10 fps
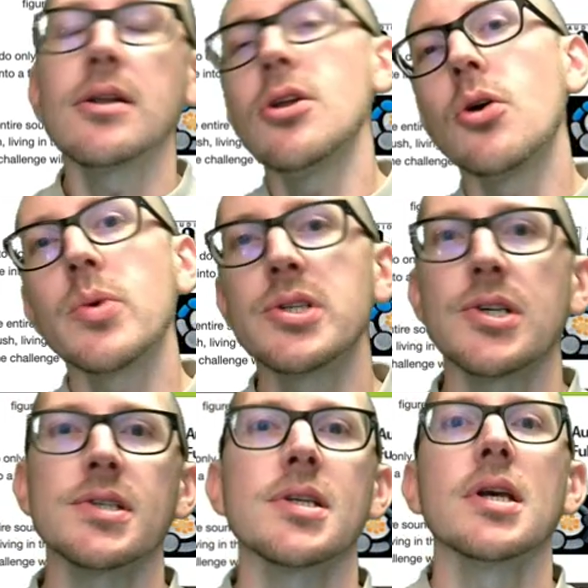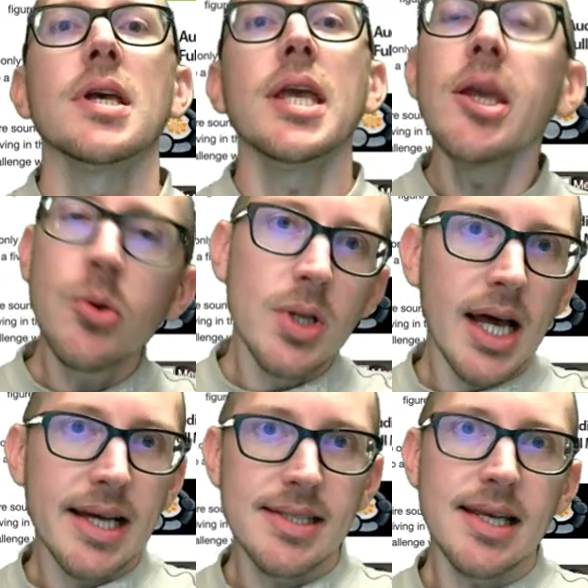No, we just
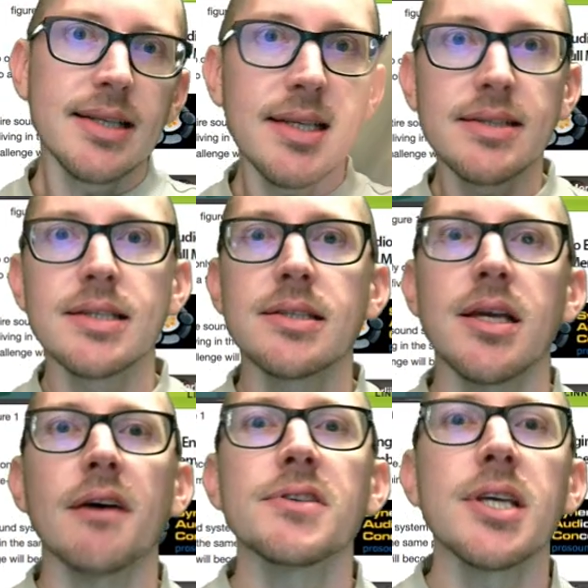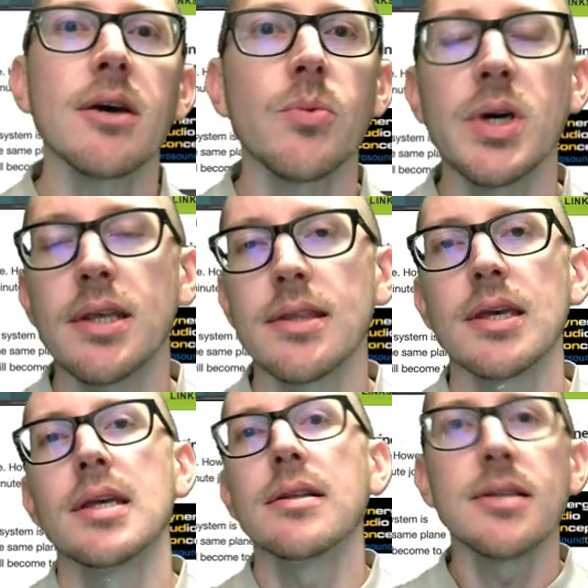equalize that distance offset with
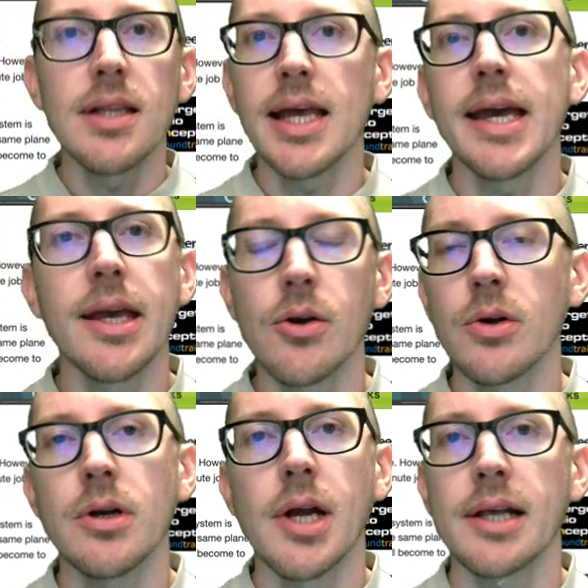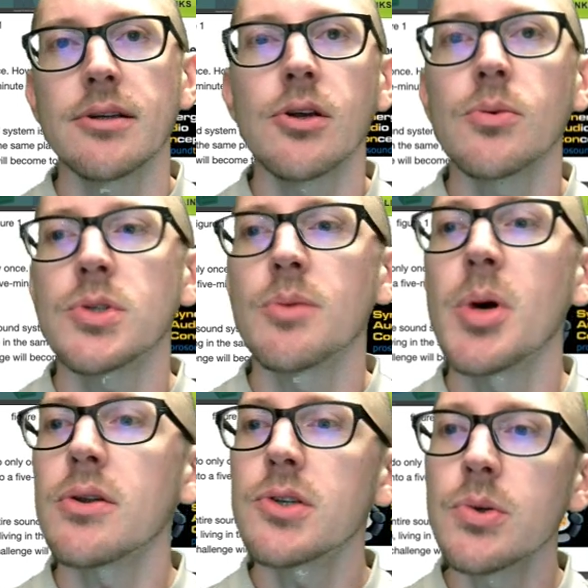delay or I don't know, some
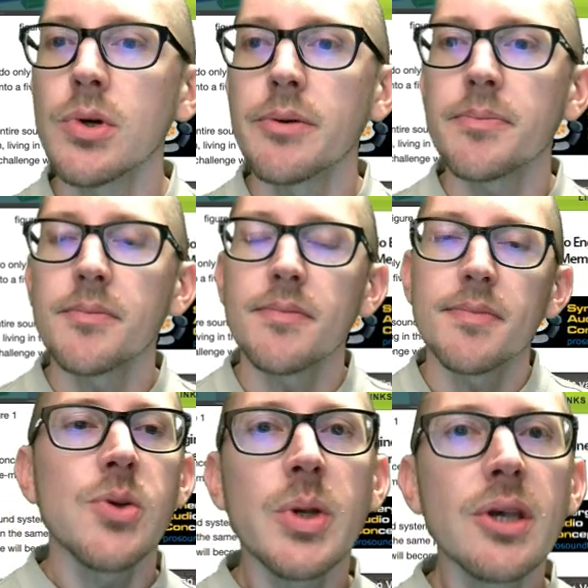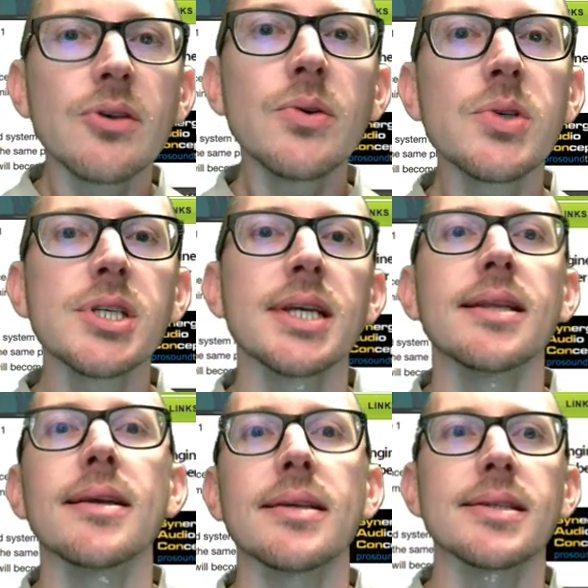other tool. So in
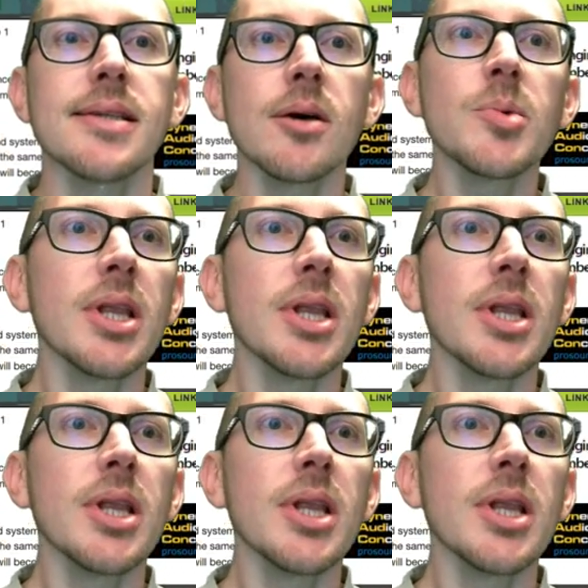conclusion, Sub